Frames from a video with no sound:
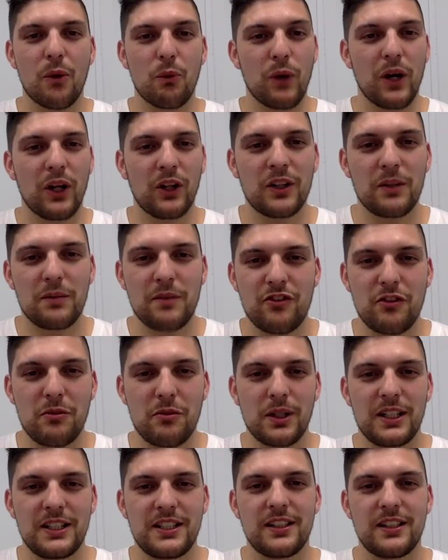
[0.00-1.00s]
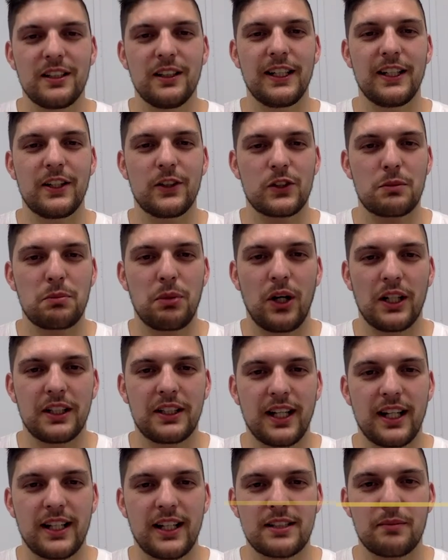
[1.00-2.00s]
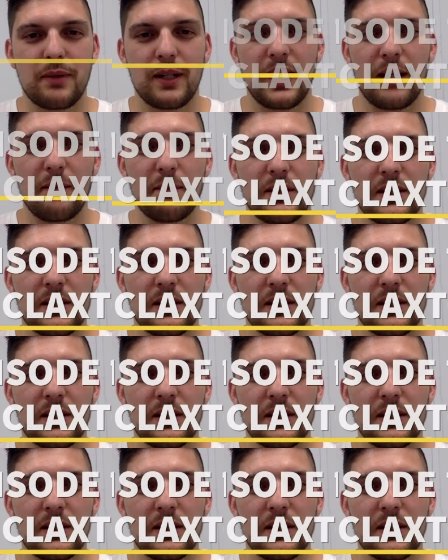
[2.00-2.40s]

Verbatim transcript: Welcome everybody to the Leaders Podcast. My name